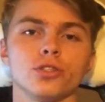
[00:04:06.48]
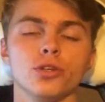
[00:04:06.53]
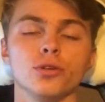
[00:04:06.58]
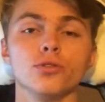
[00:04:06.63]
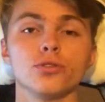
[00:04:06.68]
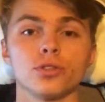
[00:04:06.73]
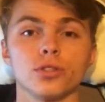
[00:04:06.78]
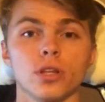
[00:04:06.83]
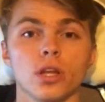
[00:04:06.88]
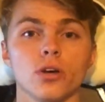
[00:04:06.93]
too
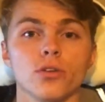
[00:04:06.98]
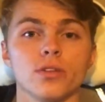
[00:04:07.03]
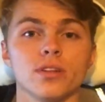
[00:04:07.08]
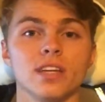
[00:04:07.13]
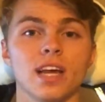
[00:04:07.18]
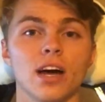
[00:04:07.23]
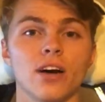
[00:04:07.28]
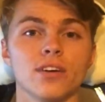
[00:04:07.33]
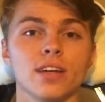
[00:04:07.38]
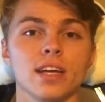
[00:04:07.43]
slow
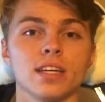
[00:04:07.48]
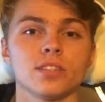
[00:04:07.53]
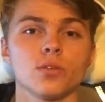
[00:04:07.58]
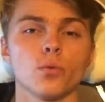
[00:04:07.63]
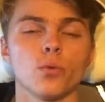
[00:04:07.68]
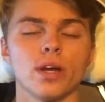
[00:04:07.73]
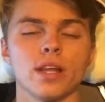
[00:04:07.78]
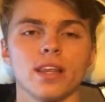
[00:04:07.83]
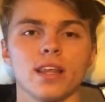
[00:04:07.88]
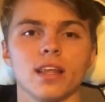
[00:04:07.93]
nowadays
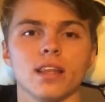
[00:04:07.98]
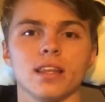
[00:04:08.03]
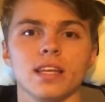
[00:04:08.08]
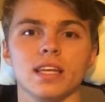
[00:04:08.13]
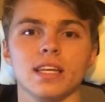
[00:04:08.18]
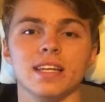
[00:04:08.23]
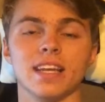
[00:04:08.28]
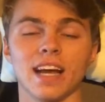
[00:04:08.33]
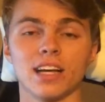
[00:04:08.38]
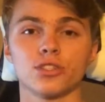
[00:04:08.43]
with the
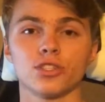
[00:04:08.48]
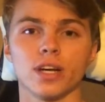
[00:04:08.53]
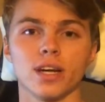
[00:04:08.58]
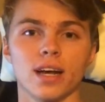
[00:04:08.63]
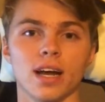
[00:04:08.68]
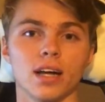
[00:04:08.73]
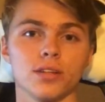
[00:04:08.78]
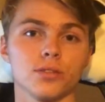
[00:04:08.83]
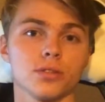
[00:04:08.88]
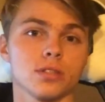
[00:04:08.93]
next gen
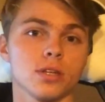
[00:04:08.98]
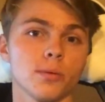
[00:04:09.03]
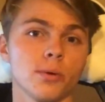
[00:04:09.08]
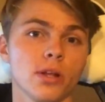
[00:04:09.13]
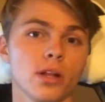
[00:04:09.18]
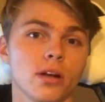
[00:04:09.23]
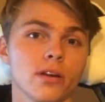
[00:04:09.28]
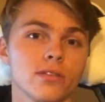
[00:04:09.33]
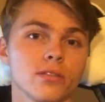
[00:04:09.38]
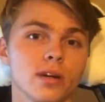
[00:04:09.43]
consoles coming
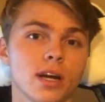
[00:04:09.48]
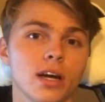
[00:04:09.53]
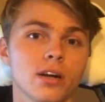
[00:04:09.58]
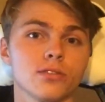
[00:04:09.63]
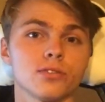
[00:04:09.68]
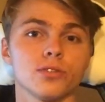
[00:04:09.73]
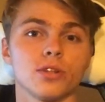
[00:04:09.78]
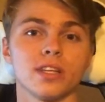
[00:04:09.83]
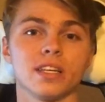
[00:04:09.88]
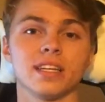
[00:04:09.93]
around,
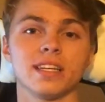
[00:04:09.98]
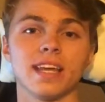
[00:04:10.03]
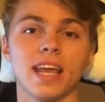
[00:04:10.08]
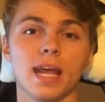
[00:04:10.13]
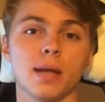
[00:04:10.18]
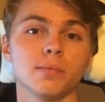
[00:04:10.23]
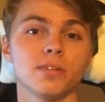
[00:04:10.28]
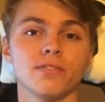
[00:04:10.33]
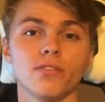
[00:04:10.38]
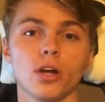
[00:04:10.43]
so the
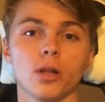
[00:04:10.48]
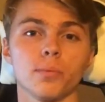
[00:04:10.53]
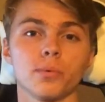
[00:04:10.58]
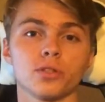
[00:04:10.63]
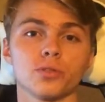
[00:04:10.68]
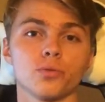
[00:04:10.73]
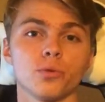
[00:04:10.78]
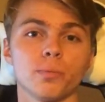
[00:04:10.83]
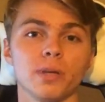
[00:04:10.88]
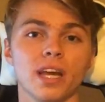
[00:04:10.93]
game
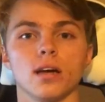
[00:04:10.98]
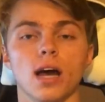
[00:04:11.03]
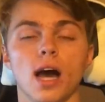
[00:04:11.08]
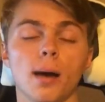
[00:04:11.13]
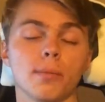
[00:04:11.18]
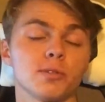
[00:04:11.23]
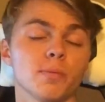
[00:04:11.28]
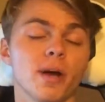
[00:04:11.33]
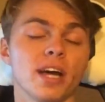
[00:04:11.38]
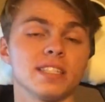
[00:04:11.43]
developers will be
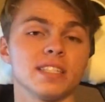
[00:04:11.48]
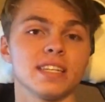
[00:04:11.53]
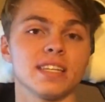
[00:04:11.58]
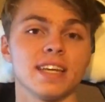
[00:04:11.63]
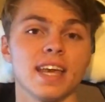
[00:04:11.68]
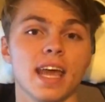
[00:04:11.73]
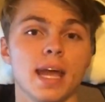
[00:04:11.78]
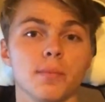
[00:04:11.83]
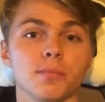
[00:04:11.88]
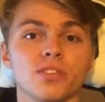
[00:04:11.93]
optimizing
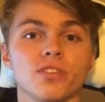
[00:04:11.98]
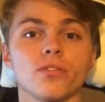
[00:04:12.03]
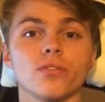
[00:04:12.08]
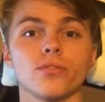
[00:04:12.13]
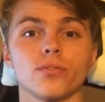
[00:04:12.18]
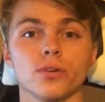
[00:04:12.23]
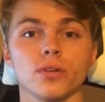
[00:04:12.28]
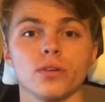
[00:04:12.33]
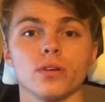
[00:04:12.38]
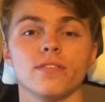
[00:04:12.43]
games
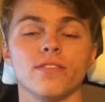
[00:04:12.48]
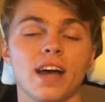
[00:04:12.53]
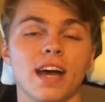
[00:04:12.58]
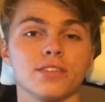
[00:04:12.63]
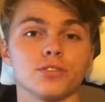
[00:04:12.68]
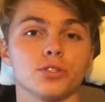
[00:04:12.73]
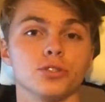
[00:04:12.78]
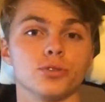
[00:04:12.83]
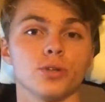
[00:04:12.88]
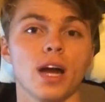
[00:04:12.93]
for
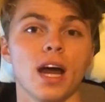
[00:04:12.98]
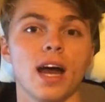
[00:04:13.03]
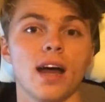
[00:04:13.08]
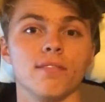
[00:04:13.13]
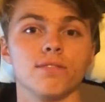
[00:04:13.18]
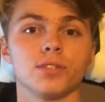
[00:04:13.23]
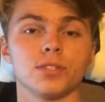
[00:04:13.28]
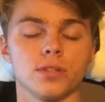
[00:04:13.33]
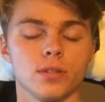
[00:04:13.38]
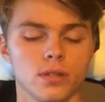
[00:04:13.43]
faster
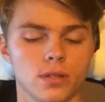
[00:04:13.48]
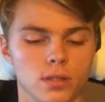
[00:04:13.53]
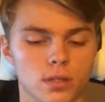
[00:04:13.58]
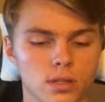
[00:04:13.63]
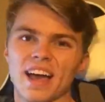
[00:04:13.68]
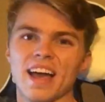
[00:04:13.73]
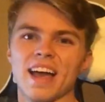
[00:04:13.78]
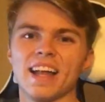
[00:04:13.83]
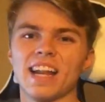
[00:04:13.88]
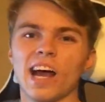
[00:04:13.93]
drives.
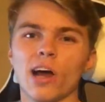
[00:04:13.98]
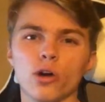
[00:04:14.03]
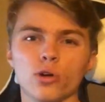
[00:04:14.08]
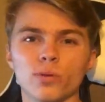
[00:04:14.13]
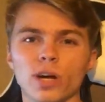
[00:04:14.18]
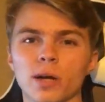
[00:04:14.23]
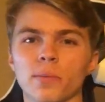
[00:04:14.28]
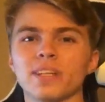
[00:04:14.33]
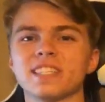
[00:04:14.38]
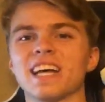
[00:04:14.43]
And I would
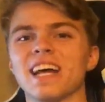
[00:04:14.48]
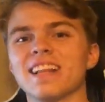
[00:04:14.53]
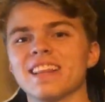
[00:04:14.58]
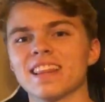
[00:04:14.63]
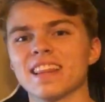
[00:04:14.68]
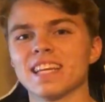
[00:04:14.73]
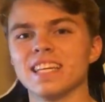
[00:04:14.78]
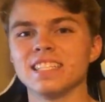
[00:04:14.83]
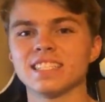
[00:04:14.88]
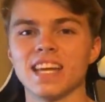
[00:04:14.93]
recommend at
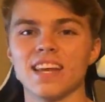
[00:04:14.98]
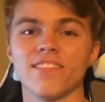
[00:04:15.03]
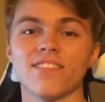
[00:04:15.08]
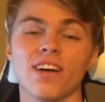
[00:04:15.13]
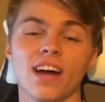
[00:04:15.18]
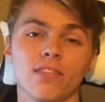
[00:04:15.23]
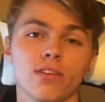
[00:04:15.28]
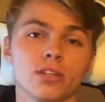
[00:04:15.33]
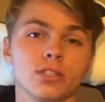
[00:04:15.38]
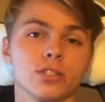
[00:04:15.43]
least a
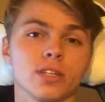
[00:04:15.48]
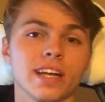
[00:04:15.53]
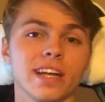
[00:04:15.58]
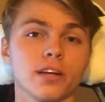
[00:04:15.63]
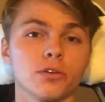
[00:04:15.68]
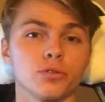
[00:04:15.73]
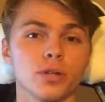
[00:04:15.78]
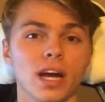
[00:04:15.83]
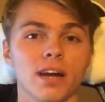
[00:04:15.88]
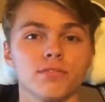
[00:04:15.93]
500 gig
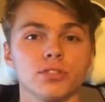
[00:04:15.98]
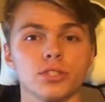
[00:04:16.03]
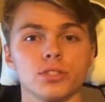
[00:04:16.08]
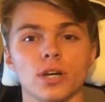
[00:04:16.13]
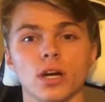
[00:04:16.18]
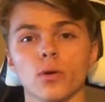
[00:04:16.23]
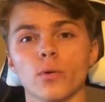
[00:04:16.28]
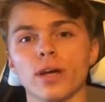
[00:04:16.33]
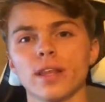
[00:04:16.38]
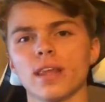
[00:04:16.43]
drive to
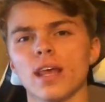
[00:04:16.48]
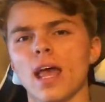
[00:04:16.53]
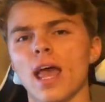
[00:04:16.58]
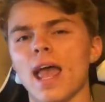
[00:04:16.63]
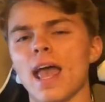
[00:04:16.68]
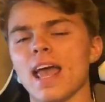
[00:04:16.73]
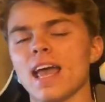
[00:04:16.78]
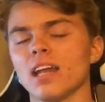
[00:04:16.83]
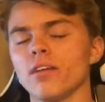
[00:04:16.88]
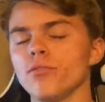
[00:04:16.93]
start with,
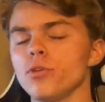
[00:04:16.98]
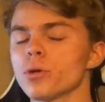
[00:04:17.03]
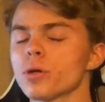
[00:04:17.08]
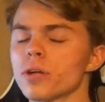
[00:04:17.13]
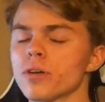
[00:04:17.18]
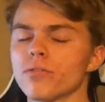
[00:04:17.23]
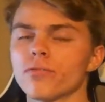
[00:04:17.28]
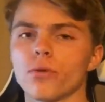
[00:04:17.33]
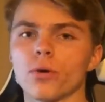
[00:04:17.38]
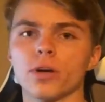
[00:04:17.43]
and if you can
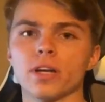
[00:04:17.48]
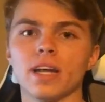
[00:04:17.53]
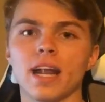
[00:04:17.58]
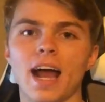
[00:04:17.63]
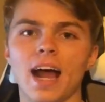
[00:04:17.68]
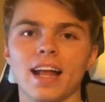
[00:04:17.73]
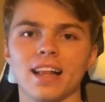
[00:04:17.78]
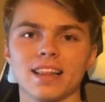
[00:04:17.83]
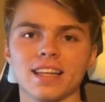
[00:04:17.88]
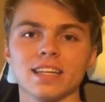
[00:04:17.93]
afford it,
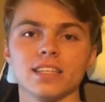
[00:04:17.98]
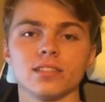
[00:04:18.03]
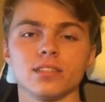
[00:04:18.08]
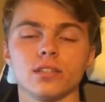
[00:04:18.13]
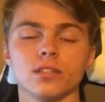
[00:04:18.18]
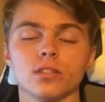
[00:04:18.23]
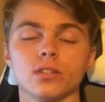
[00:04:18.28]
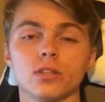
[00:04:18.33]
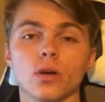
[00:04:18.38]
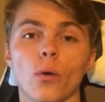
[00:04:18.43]
at least
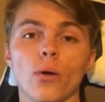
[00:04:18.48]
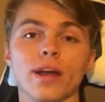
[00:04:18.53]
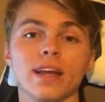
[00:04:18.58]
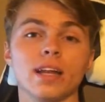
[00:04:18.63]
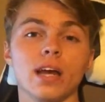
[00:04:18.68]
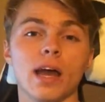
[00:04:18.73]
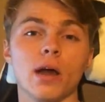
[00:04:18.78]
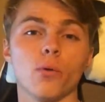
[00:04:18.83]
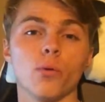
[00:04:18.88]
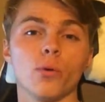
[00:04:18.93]
going
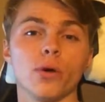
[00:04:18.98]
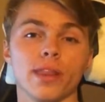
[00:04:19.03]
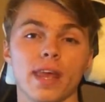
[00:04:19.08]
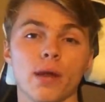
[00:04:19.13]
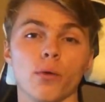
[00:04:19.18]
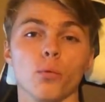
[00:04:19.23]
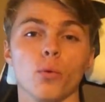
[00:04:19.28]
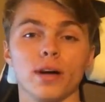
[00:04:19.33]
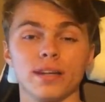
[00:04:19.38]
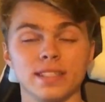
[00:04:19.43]
with a
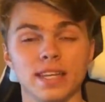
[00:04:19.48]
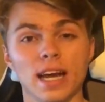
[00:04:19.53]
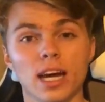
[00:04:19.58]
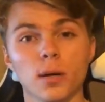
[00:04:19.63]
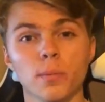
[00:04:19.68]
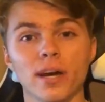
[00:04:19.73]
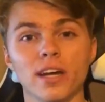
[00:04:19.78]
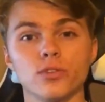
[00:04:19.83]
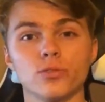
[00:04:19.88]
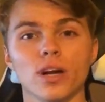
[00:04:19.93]
1
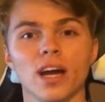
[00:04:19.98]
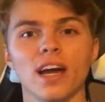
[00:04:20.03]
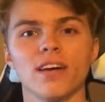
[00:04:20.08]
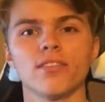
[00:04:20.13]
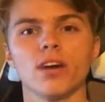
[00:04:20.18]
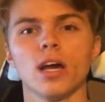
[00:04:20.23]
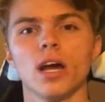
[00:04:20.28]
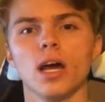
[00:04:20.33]
terabyte drive,